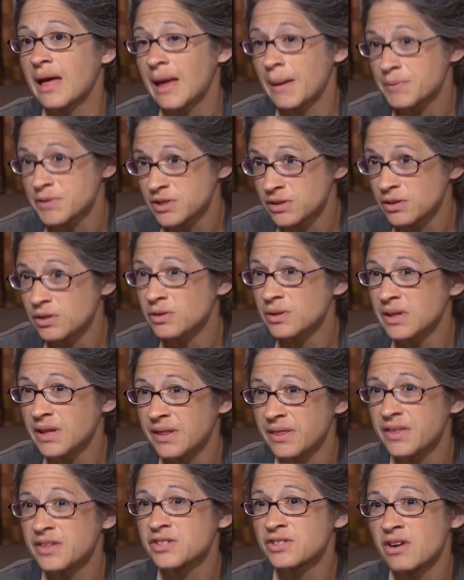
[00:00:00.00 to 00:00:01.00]

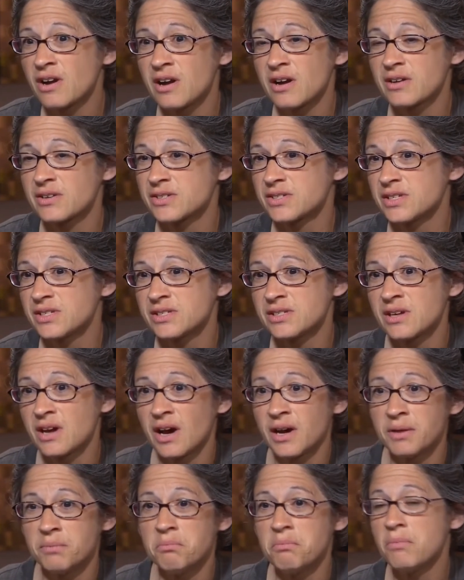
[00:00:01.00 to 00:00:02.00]
Absolutely. This Congress has
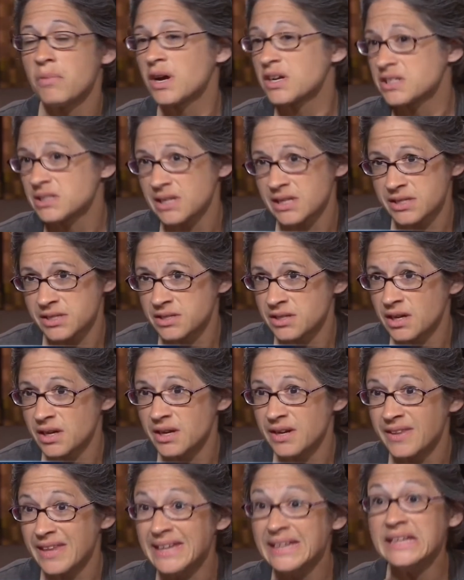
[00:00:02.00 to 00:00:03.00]
gotten much less
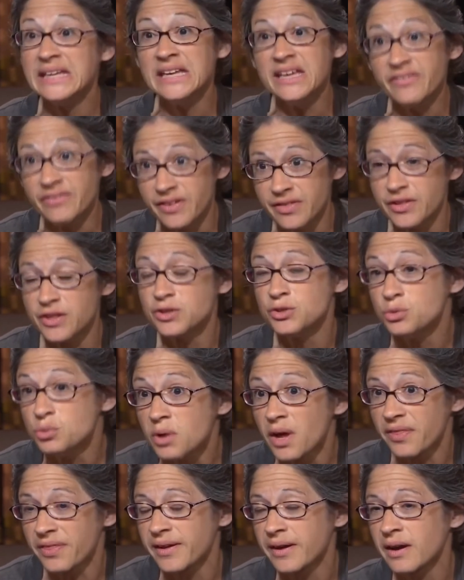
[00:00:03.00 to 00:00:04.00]
done than even the
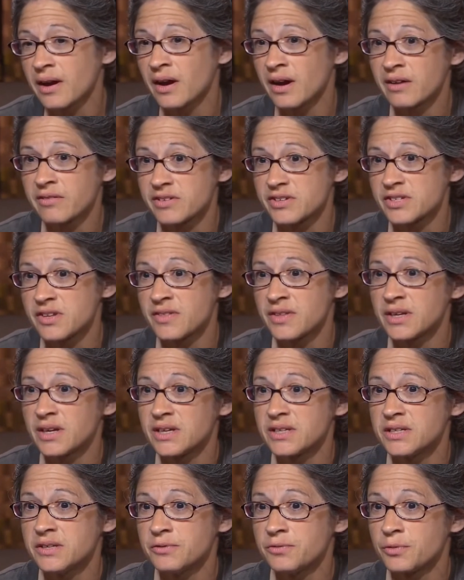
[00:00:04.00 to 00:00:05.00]
do-nothing Congress of the
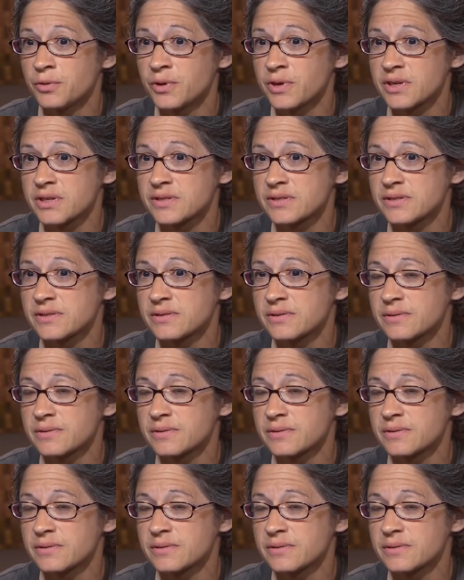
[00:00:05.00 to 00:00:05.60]
1940s.